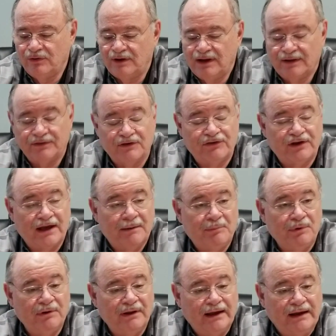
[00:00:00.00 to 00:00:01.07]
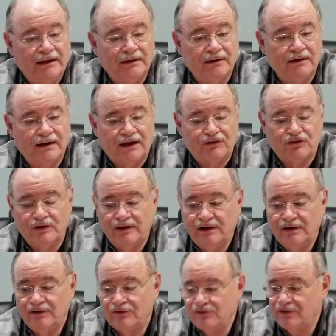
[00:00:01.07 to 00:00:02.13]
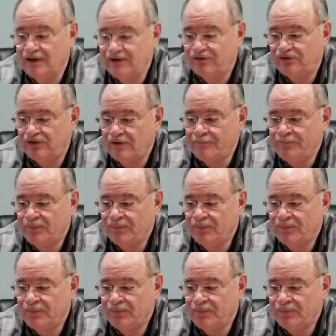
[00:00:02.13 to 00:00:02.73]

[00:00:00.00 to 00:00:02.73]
get the sample, and it actually is less